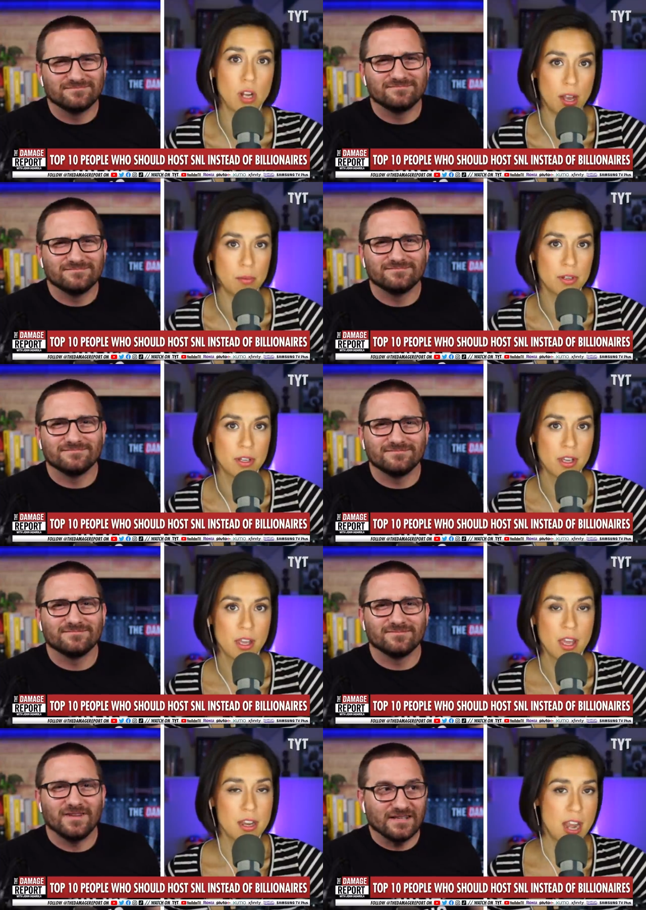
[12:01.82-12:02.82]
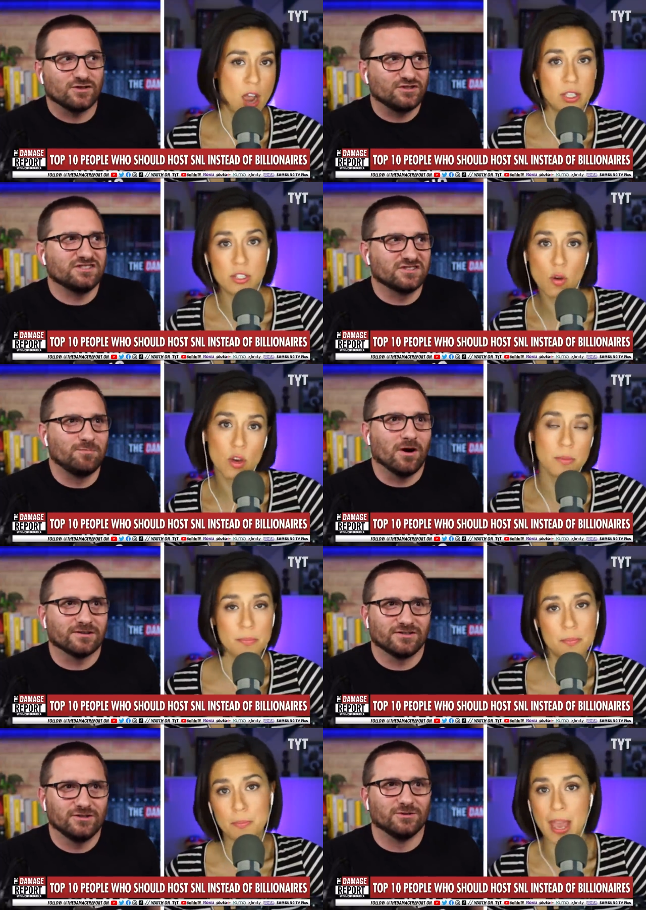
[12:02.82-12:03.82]
Speaker 1: up. Yeah, so now he's going
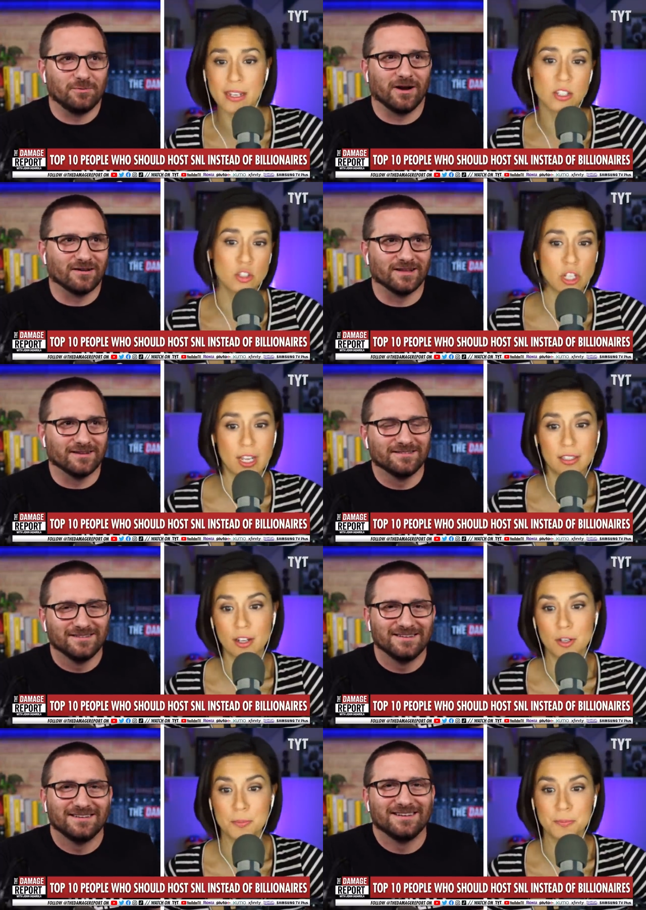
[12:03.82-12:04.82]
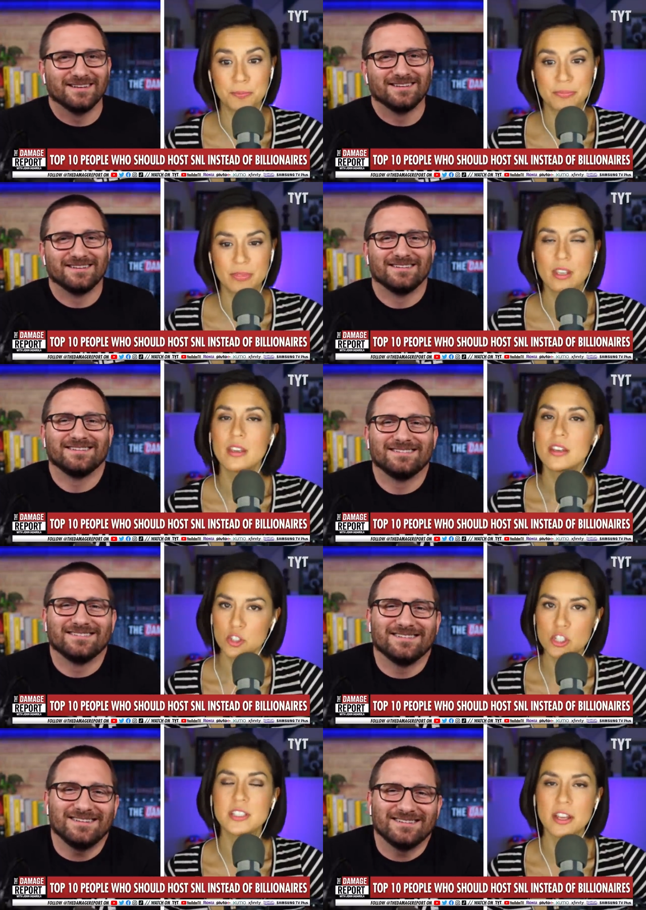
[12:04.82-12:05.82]
too, back apparently. to J Lo
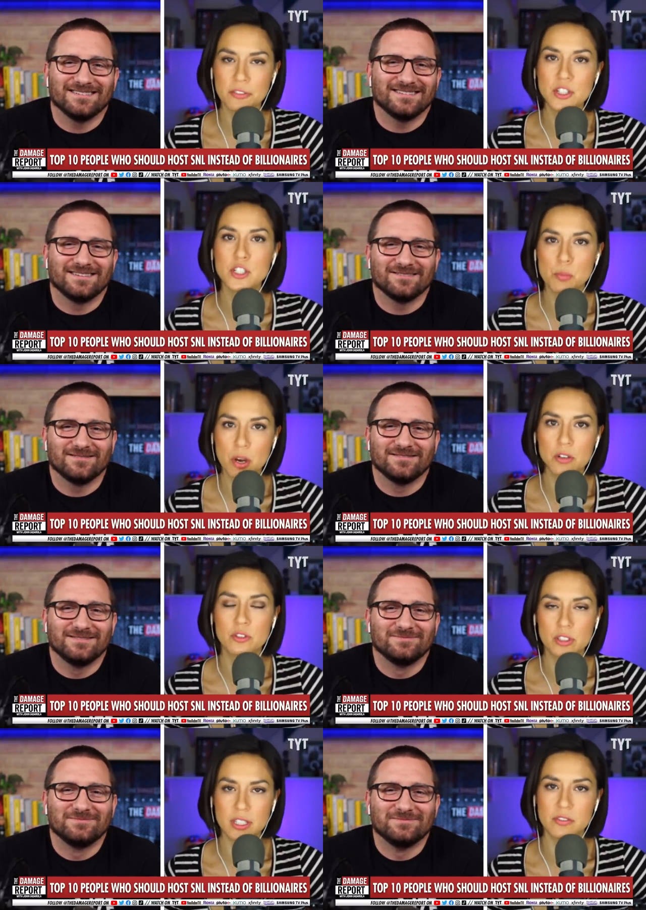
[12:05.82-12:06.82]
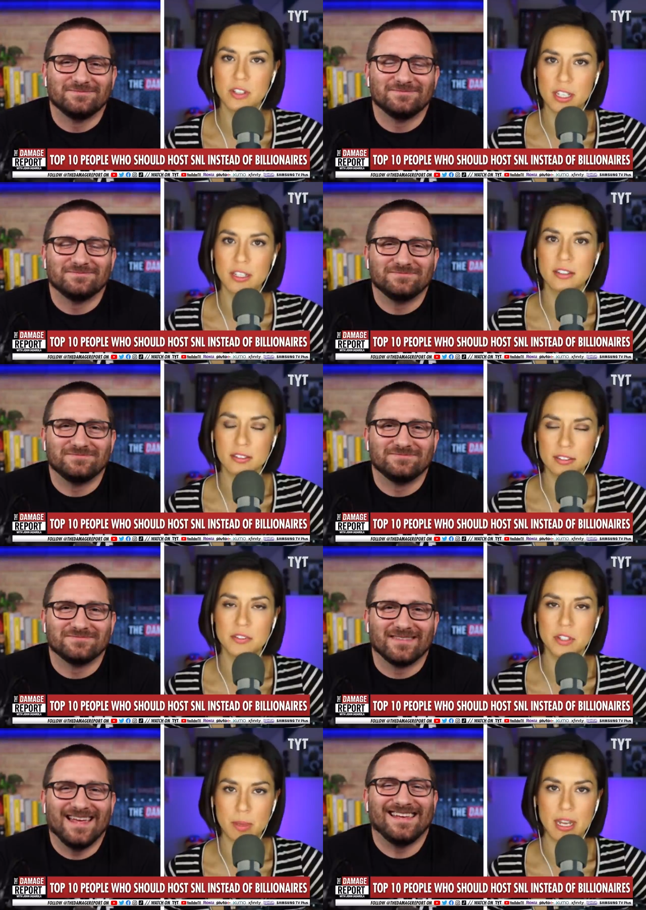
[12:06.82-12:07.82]
she's definitely smart for leaving
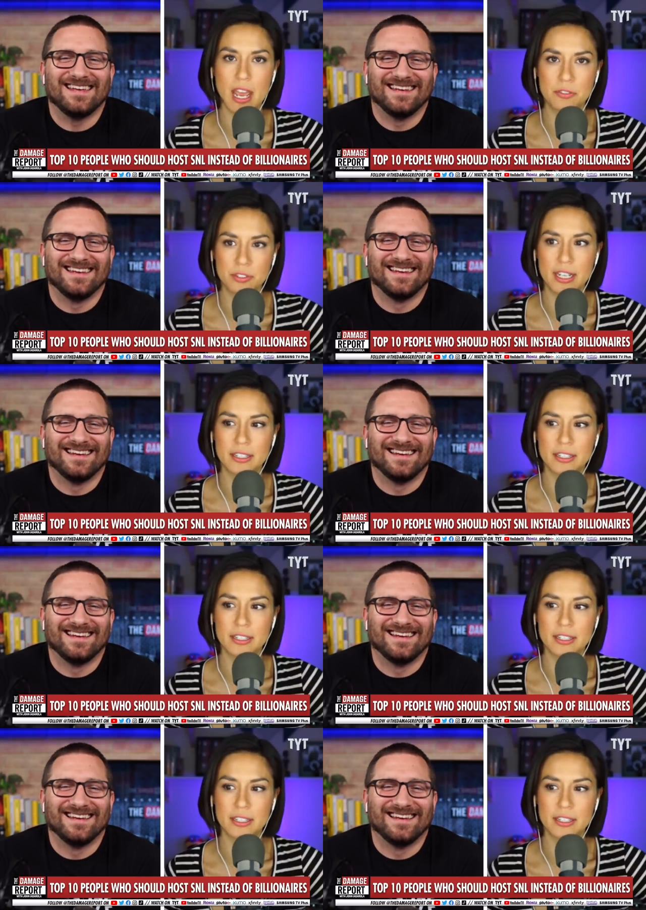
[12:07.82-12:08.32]
leaving Ben Affleck.